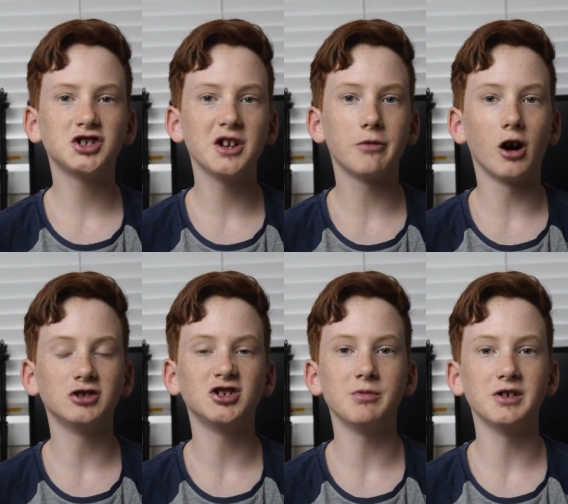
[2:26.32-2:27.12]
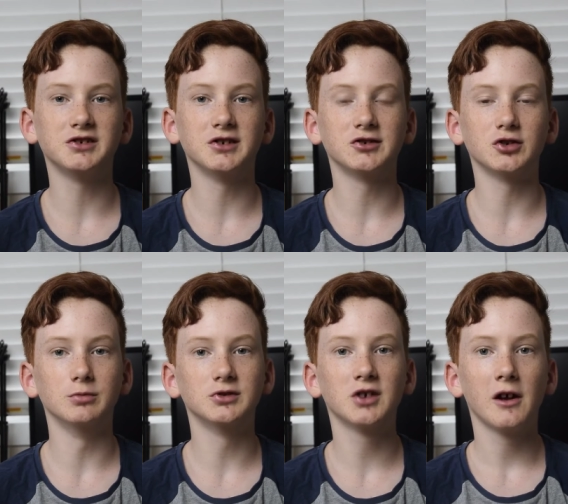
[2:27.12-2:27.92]
cheap RGB
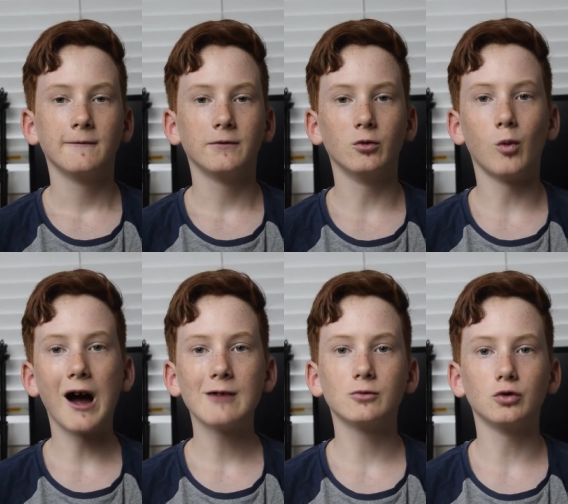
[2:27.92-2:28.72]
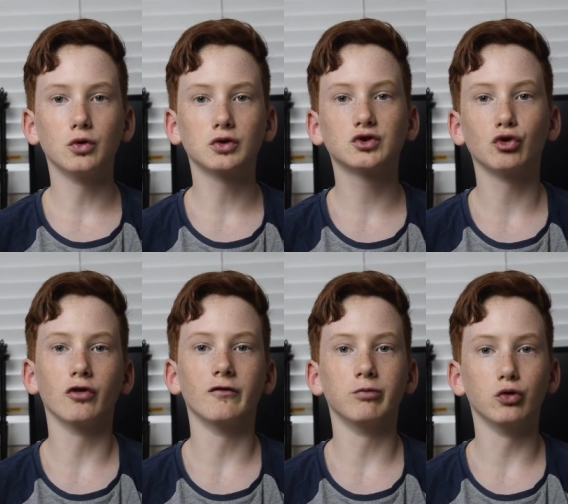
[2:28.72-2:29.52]
systems, the white will look sort
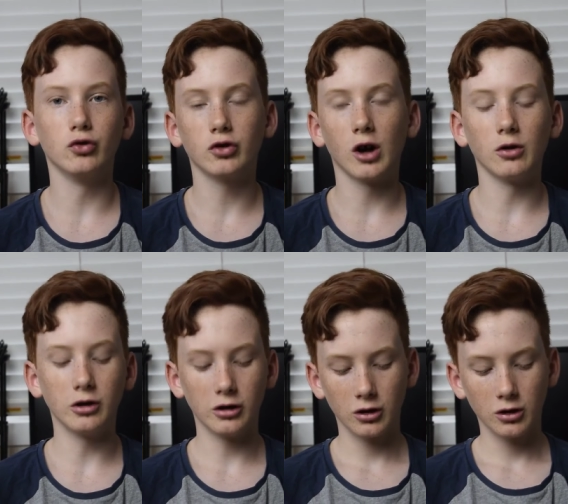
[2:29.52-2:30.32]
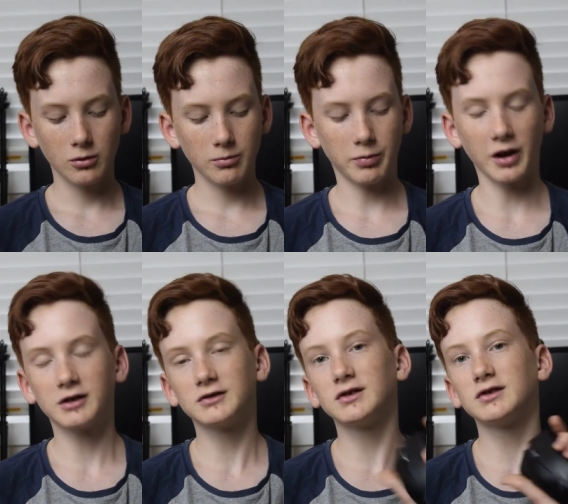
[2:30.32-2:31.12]
of blue colored, but
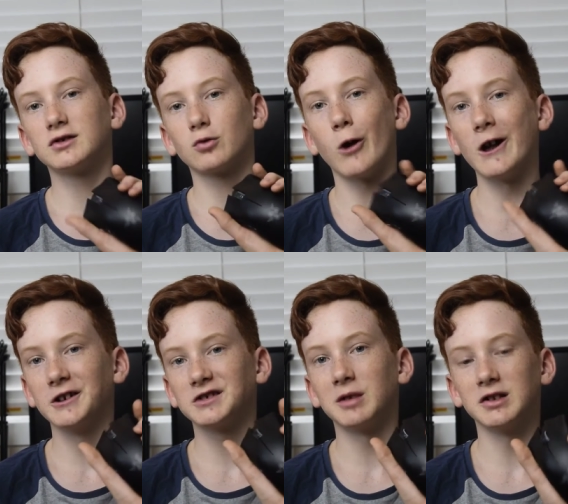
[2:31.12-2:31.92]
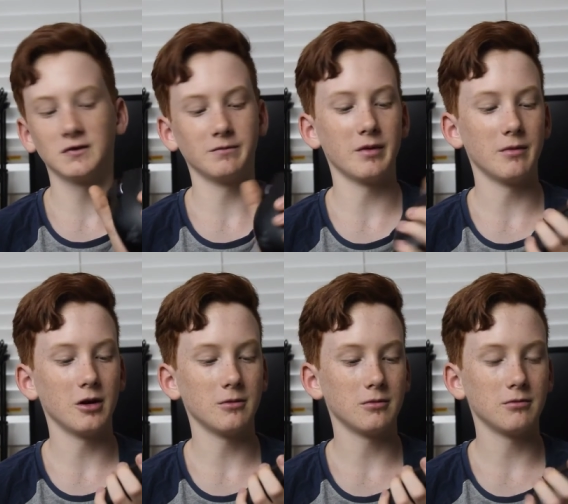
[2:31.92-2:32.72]
because this is quite an expensive
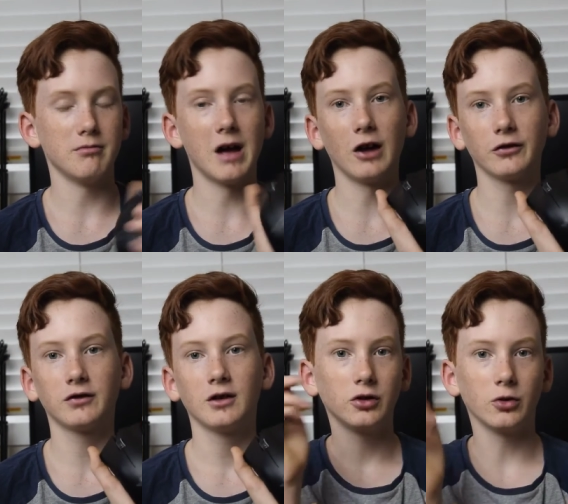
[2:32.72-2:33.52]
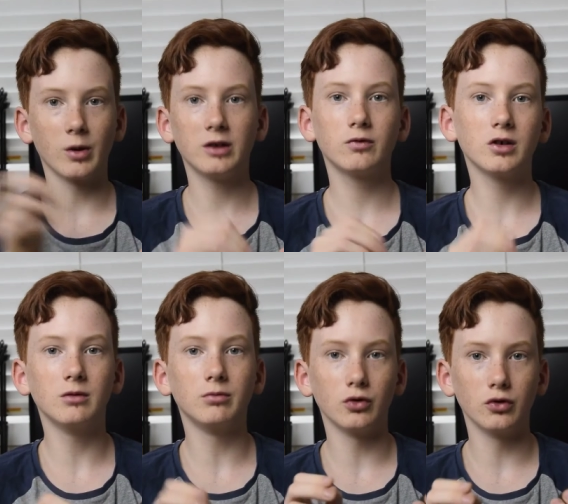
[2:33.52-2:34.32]
mouse, the red, green,
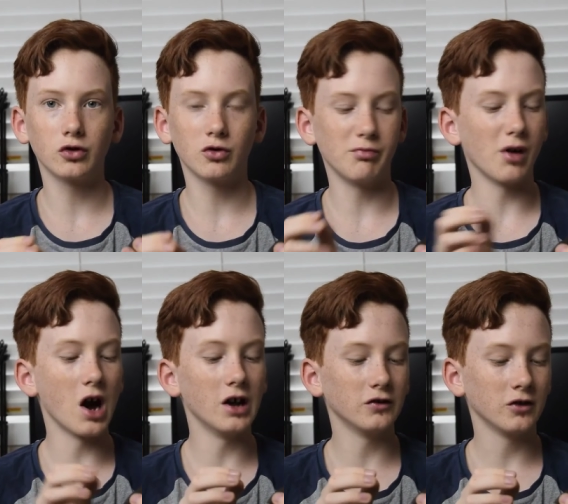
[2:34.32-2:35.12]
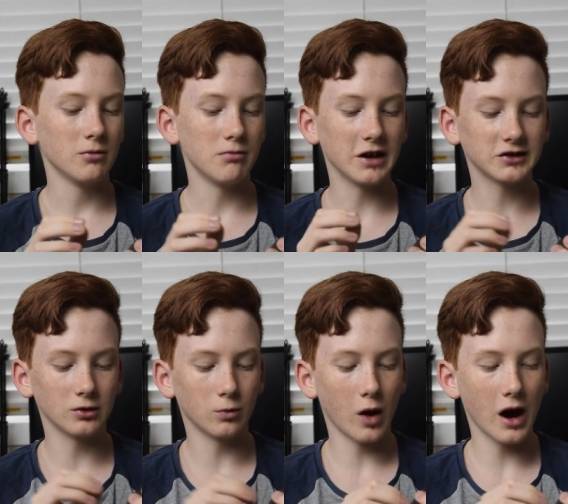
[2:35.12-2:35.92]
and blue combined makes
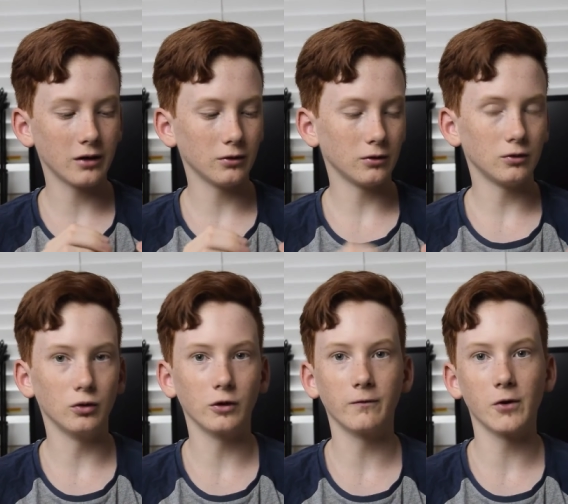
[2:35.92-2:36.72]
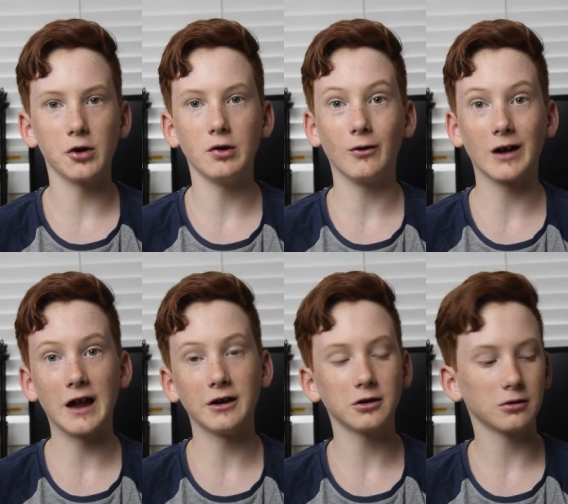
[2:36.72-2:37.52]
the white look very
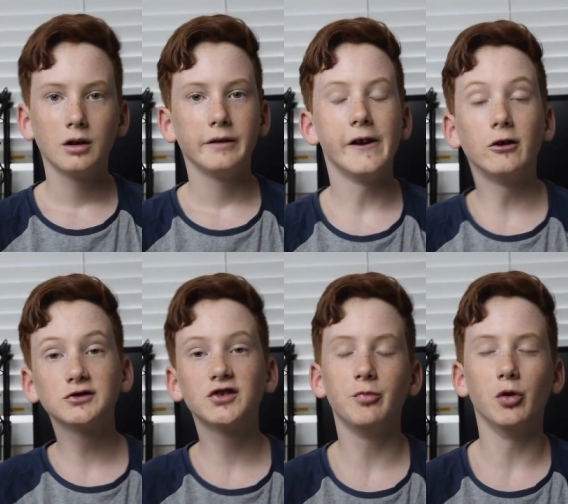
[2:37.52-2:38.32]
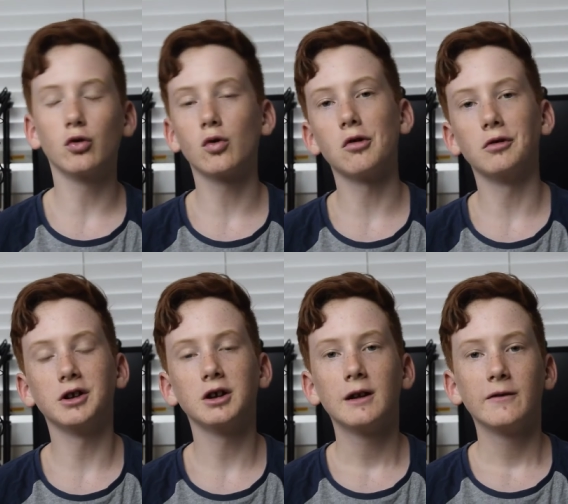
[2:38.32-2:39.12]
organic. Now onto the build
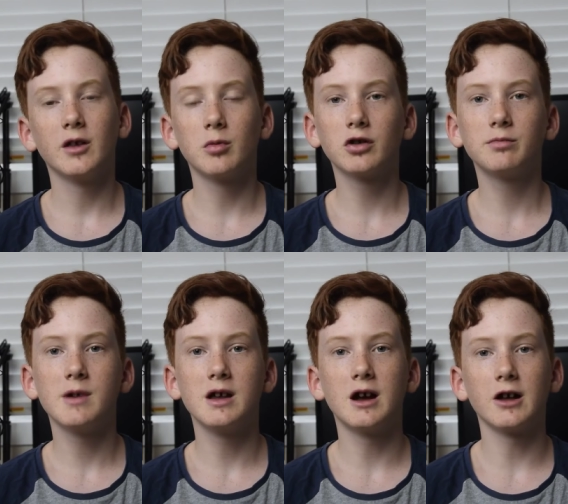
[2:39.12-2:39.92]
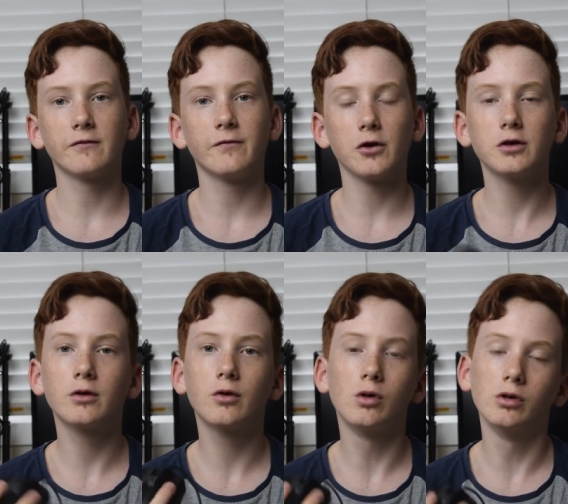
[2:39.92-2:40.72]
quality. They're both made out of very
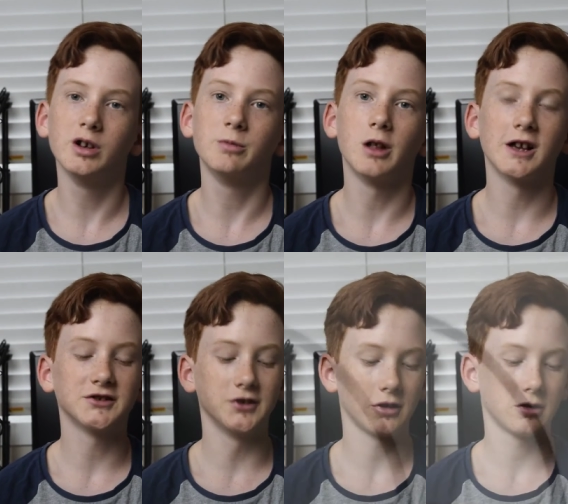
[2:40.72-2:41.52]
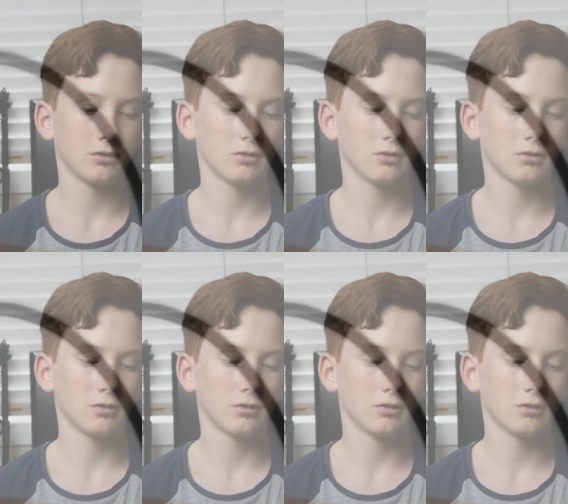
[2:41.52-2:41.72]
good quality plastic,